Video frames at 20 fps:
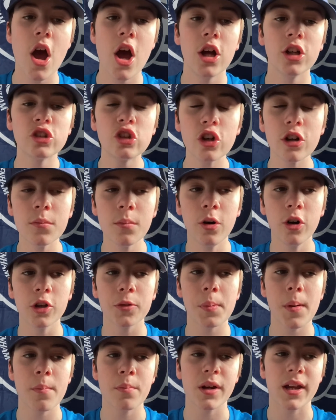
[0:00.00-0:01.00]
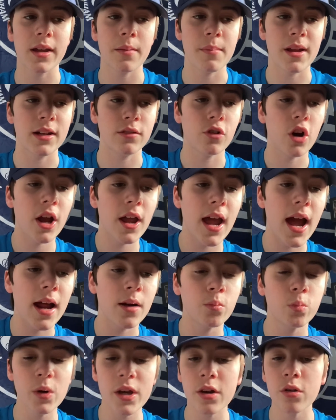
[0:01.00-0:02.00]
Tottenham Hotspur bring him in, right?
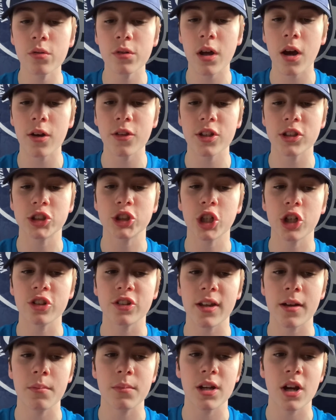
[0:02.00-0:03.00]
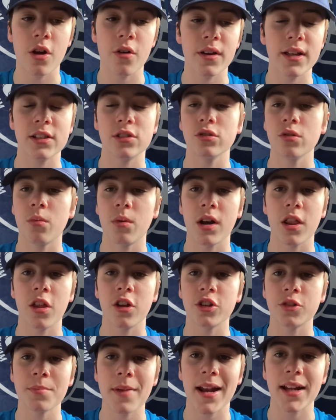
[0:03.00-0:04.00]
And we all know that Jose Mourinho is not one of
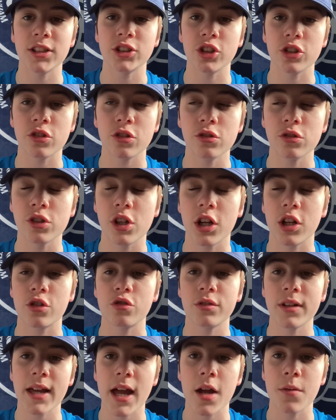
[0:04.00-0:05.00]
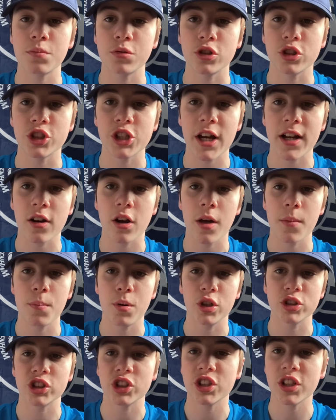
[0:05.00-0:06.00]
those managers who's going to create a project like
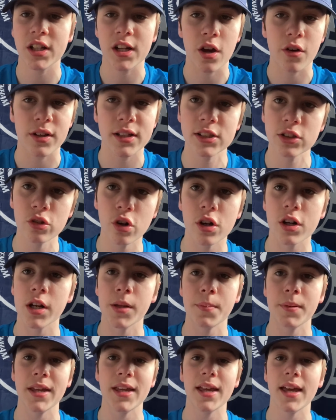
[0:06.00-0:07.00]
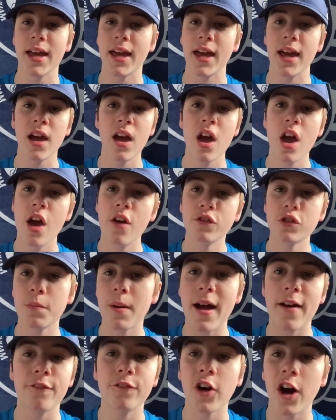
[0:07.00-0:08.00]
Pochettino. He's not going to be here for
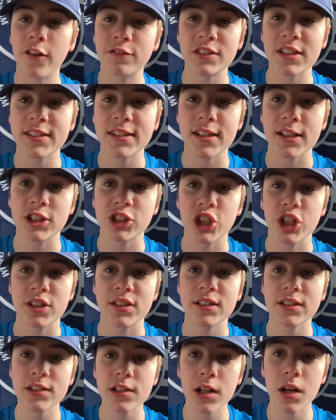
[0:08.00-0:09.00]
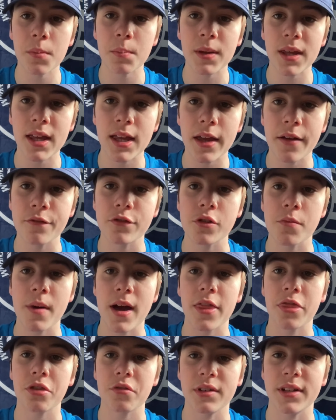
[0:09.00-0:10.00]
about 5 to 6 years. He's going to be here for
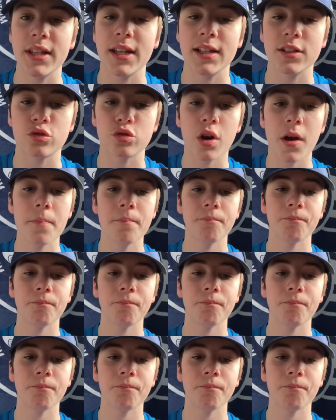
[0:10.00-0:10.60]
about 3 years, right?